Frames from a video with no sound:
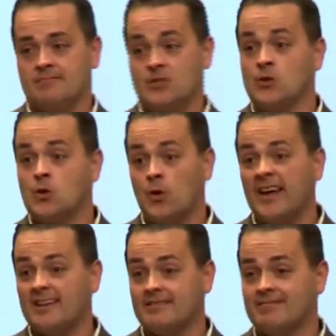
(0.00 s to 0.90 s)
to
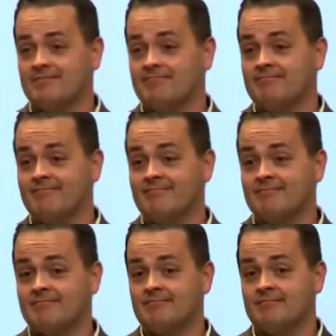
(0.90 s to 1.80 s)
quit,
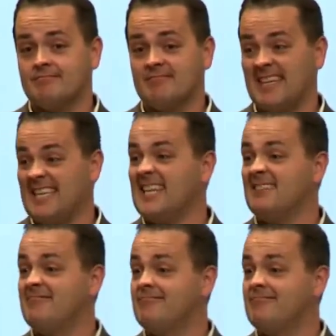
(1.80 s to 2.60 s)
they did.